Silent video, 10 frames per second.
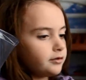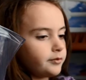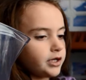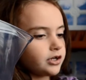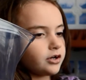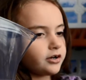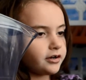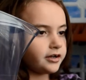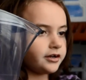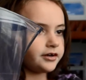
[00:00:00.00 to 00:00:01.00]
maker
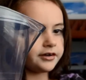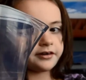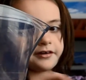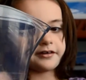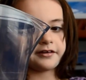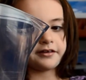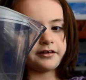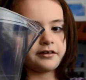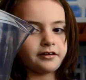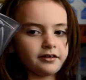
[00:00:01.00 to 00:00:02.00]
here.
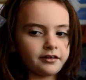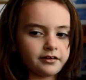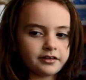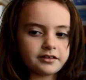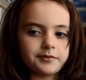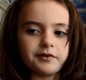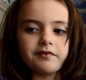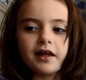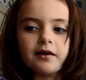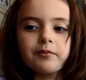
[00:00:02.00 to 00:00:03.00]
Let's move
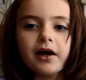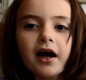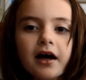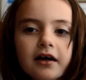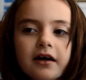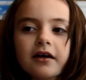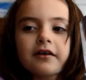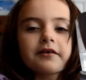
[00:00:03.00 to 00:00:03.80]
that back.